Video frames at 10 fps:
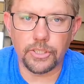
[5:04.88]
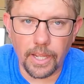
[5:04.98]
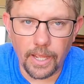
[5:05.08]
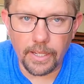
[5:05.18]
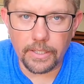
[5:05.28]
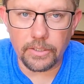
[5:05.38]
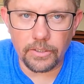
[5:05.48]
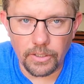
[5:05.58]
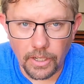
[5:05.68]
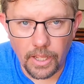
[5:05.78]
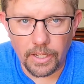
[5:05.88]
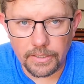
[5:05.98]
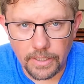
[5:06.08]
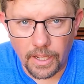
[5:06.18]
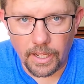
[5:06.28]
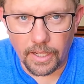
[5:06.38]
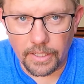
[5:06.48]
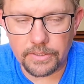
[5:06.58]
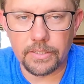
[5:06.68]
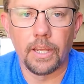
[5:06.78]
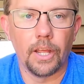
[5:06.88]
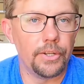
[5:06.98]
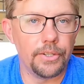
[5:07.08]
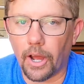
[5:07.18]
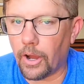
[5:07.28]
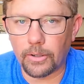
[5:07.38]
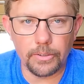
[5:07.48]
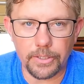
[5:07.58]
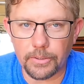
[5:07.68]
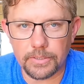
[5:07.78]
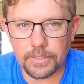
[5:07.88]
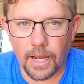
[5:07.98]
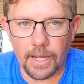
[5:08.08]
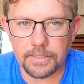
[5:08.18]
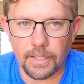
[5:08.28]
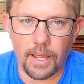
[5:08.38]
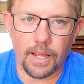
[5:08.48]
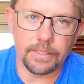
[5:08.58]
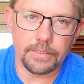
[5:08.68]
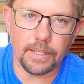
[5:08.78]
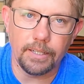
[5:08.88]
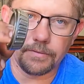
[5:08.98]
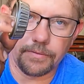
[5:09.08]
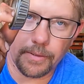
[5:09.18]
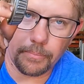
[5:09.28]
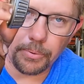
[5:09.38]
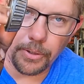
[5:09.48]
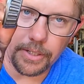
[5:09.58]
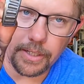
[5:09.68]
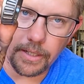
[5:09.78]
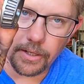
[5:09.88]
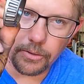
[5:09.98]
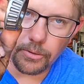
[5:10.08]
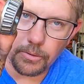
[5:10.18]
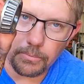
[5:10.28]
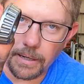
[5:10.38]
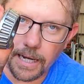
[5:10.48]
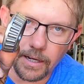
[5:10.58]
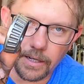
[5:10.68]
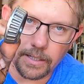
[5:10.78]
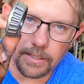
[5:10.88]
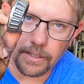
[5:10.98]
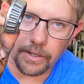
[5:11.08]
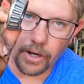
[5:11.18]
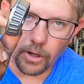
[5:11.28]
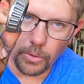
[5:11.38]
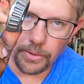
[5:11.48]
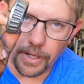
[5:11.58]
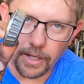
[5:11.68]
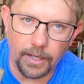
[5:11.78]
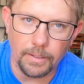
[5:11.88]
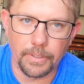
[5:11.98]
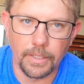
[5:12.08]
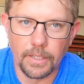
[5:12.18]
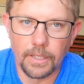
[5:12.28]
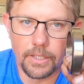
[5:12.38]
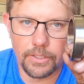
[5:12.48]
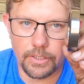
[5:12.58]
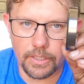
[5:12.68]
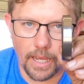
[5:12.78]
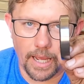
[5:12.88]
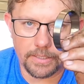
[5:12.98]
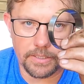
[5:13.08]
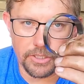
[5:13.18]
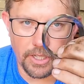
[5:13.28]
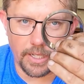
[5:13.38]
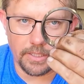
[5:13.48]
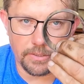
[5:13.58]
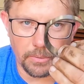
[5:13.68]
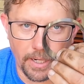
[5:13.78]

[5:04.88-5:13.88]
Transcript: check your lug nuts. Don't use Scotch locks. And if you're putting a new bearing in an old hub, you got to change the